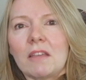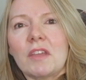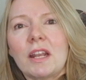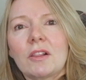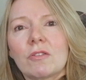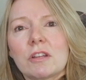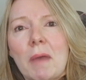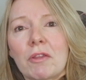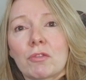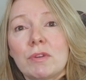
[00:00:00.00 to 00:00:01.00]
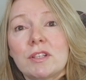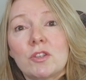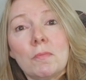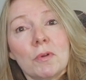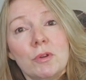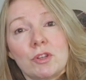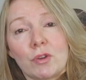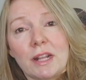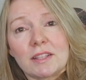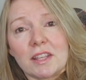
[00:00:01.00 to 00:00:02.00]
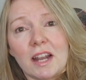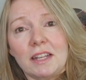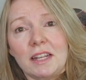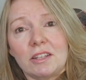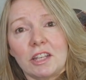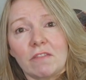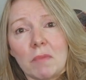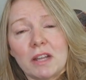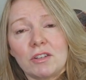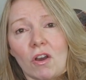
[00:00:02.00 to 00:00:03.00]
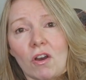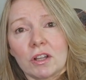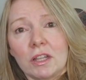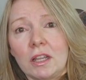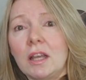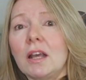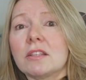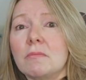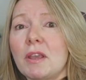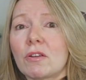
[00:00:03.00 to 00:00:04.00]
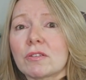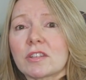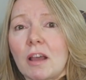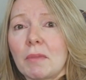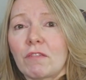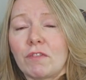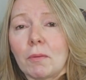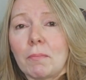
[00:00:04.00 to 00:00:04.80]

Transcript: Then I learned about three super nutrients that I need to give my dog to make her stomach feel